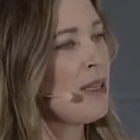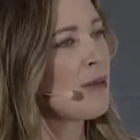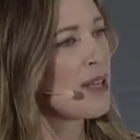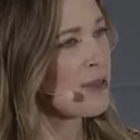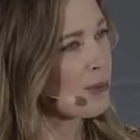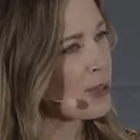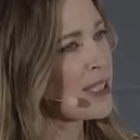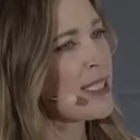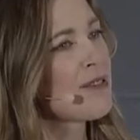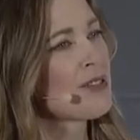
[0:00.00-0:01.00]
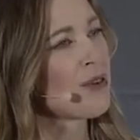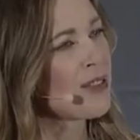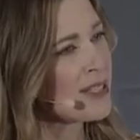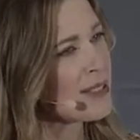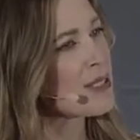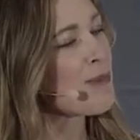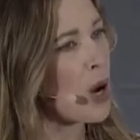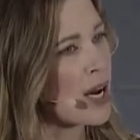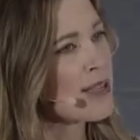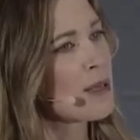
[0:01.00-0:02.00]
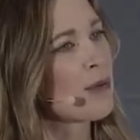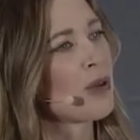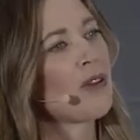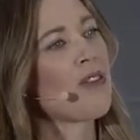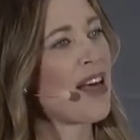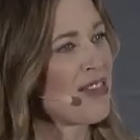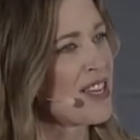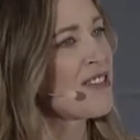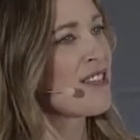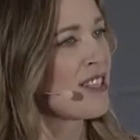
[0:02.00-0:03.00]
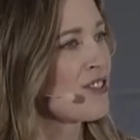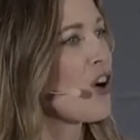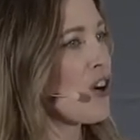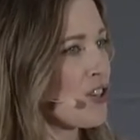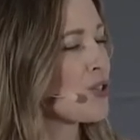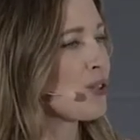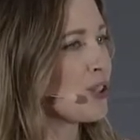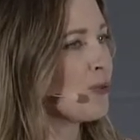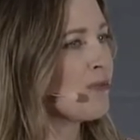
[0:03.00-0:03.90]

either believes or thinks it's possible that these things are true.